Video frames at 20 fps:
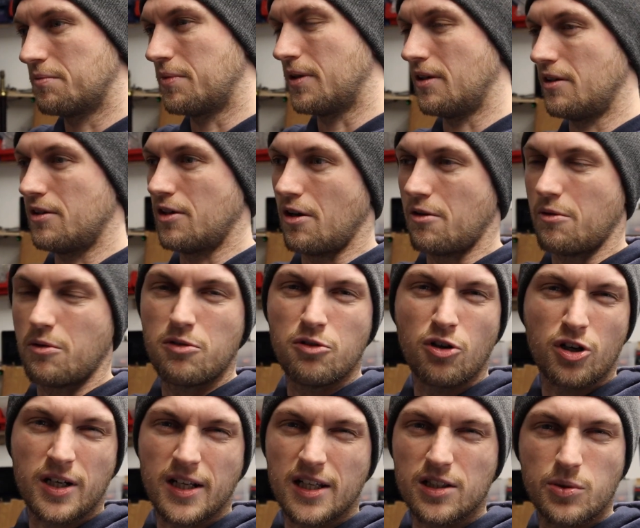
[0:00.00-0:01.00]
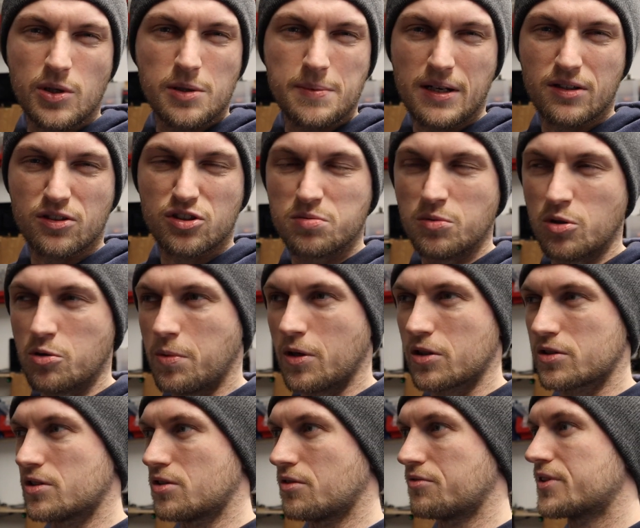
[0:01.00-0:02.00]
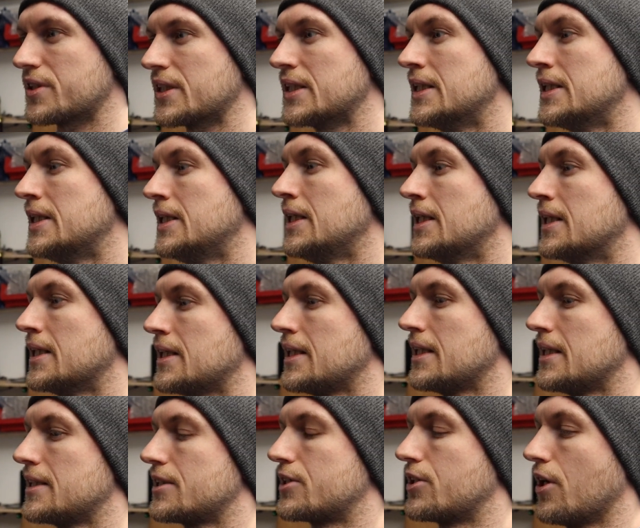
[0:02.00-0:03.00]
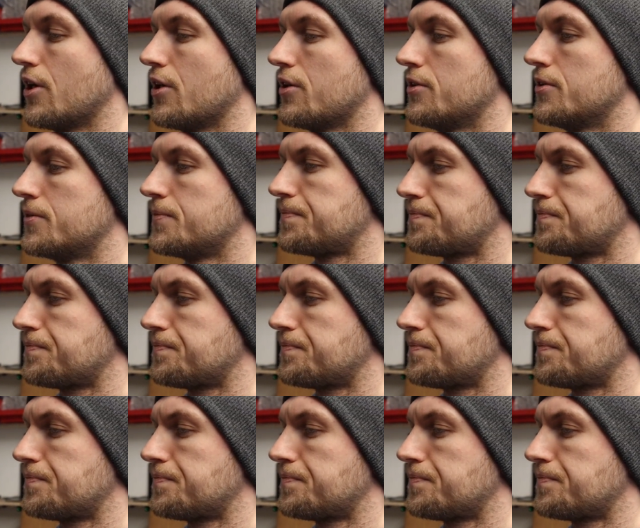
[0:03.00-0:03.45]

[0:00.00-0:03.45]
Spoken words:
But, you know, you're not going to get £20 of small boxes, obviously. So